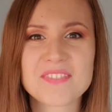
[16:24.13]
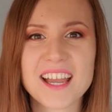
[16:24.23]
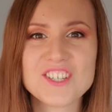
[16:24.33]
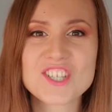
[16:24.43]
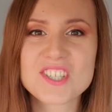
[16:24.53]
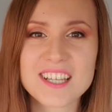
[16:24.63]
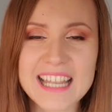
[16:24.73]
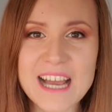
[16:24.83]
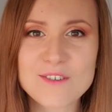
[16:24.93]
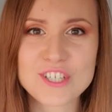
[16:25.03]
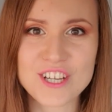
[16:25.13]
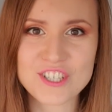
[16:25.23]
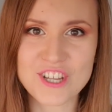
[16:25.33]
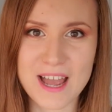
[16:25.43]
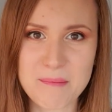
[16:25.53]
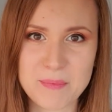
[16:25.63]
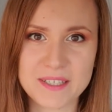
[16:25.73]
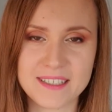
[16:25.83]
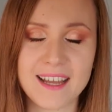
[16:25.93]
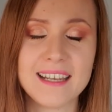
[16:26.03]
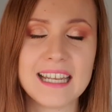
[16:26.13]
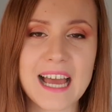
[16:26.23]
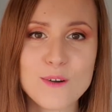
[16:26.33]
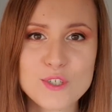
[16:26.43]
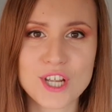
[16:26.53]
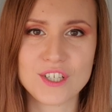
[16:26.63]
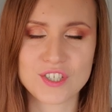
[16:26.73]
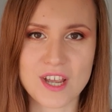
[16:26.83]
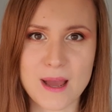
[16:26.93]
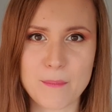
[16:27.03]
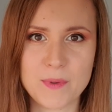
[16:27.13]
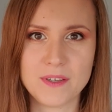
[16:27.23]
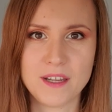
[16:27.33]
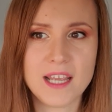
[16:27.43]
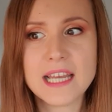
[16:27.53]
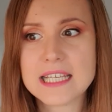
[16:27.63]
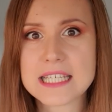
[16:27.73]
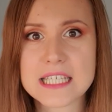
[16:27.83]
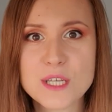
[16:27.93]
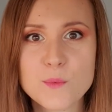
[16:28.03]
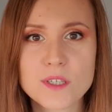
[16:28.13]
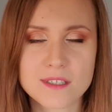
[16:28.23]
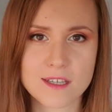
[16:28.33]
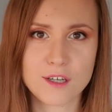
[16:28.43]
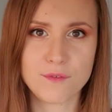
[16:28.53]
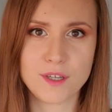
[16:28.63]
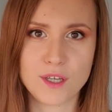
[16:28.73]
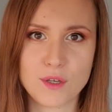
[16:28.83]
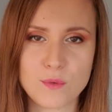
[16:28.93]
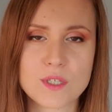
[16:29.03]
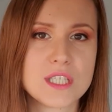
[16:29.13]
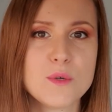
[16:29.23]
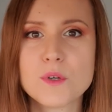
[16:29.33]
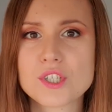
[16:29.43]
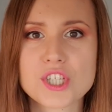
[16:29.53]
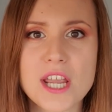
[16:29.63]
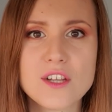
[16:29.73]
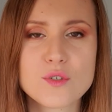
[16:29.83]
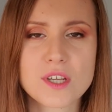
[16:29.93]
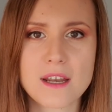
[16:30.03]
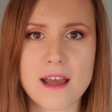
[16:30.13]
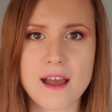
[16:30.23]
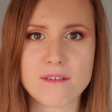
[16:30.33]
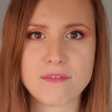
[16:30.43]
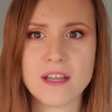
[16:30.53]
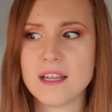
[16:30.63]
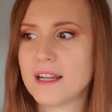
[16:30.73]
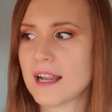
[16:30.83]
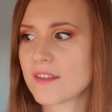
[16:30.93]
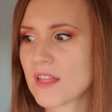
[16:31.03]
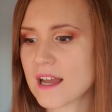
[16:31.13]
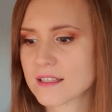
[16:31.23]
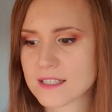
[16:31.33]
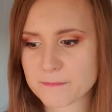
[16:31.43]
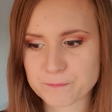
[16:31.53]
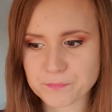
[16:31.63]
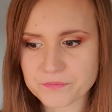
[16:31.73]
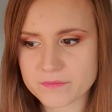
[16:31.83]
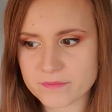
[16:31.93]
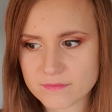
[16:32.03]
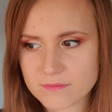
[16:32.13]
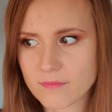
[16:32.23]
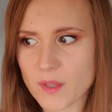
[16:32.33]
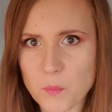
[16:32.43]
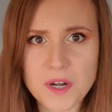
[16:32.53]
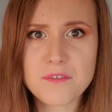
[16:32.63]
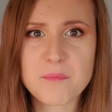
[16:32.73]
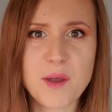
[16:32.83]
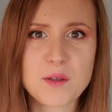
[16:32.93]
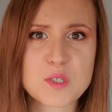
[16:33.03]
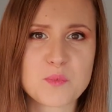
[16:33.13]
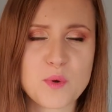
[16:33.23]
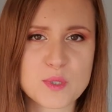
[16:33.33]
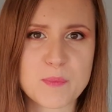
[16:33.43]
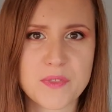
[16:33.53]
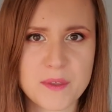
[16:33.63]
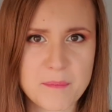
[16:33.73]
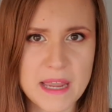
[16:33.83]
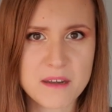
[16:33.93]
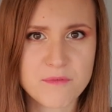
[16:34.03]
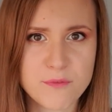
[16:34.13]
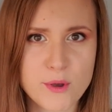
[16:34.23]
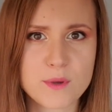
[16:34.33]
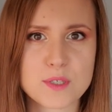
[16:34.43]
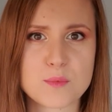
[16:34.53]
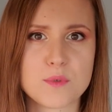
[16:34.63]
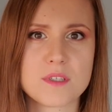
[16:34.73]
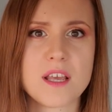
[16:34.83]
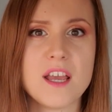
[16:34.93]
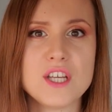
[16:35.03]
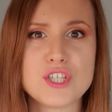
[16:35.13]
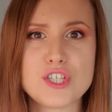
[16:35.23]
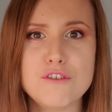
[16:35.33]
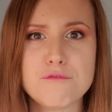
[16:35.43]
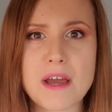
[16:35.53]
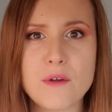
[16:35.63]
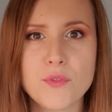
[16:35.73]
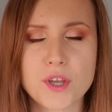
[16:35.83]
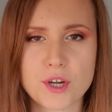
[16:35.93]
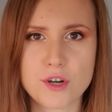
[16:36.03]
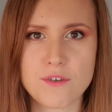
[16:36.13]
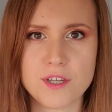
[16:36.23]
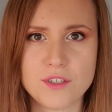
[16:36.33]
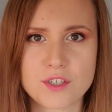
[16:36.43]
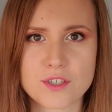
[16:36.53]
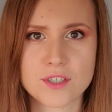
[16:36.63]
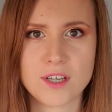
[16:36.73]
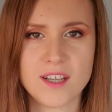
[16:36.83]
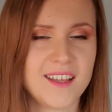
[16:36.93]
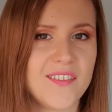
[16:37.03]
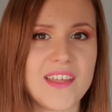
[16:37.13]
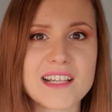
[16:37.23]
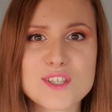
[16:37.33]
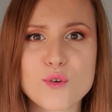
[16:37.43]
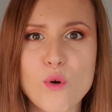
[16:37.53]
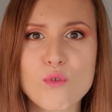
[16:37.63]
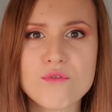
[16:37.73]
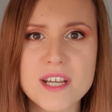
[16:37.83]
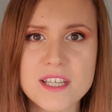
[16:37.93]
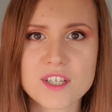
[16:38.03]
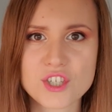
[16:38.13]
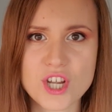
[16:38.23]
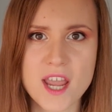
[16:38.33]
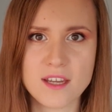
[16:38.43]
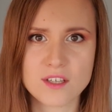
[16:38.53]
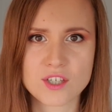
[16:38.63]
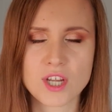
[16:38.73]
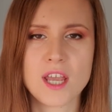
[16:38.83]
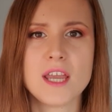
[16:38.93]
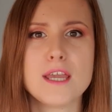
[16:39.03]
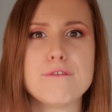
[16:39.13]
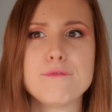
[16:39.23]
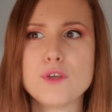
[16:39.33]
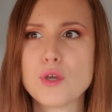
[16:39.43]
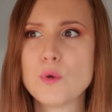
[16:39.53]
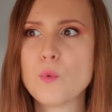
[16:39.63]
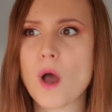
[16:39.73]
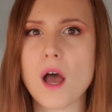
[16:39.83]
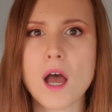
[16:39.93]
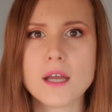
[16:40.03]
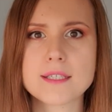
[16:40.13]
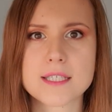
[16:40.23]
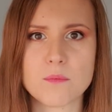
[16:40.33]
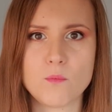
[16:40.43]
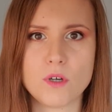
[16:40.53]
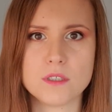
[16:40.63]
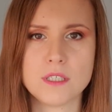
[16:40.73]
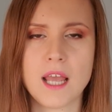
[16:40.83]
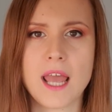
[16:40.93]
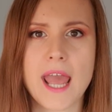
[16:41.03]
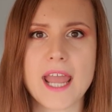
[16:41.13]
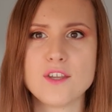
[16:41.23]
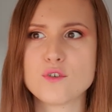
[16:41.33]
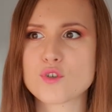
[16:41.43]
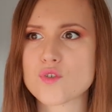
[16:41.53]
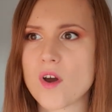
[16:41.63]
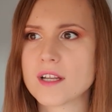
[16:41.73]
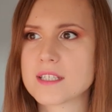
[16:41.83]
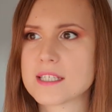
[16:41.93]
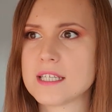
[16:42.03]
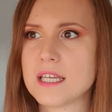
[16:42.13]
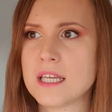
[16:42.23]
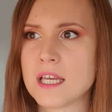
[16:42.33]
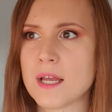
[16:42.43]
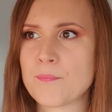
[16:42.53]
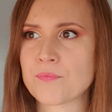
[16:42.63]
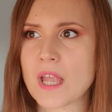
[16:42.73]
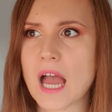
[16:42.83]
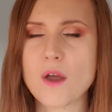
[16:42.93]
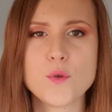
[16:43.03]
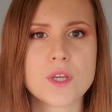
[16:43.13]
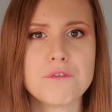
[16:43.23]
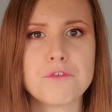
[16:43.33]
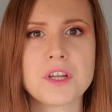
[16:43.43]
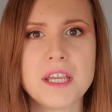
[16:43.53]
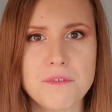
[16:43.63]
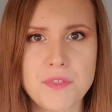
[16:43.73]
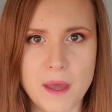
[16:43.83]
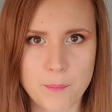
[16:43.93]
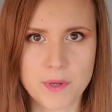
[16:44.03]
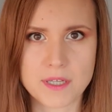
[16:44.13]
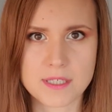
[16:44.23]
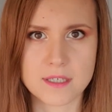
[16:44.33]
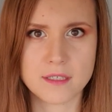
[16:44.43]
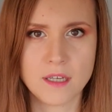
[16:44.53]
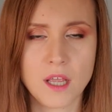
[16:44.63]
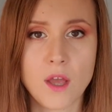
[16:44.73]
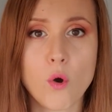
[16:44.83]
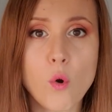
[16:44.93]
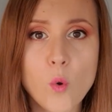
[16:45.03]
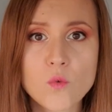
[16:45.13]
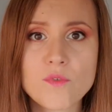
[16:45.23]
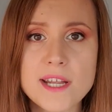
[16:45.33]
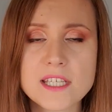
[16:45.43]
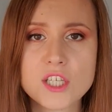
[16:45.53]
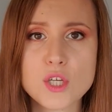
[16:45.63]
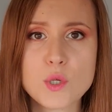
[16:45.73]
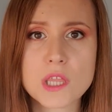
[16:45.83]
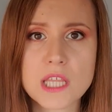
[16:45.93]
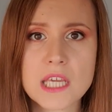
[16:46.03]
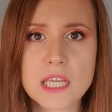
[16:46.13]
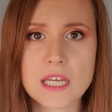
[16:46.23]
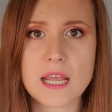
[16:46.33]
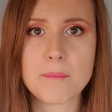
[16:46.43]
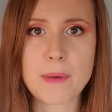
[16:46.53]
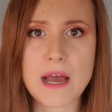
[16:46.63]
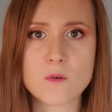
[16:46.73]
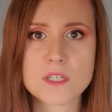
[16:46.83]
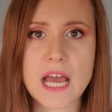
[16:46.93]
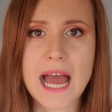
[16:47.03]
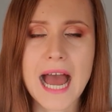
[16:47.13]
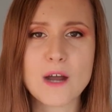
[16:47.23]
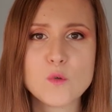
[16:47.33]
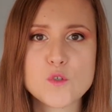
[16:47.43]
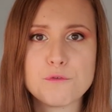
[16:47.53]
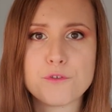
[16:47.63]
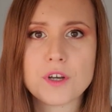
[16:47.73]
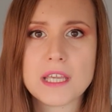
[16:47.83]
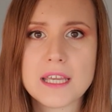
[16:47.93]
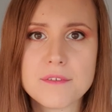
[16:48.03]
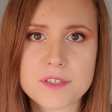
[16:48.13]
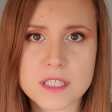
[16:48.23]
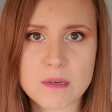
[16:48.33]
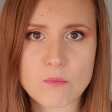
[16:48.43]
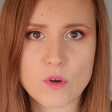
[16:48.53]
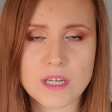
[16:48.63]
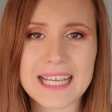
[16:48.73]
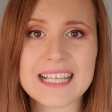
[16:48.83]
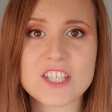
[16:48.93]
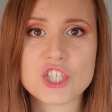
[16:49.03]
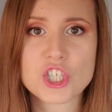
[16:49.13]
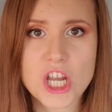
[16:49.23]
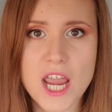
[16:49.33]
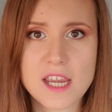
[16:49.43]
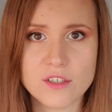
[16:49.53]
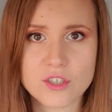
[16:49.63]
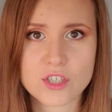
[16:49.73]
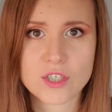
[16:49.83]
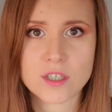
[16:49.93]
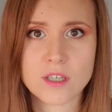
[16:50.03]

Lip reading: And just allow change to happen. Allow change to happen. See what's serving you. See what change you can have. Like that, whatever post was, but the main focus was she found the courage. That's already a change. If you hurt someone and you're trying to see how you can forgive that person, already you thinking about how to forgive someone is change.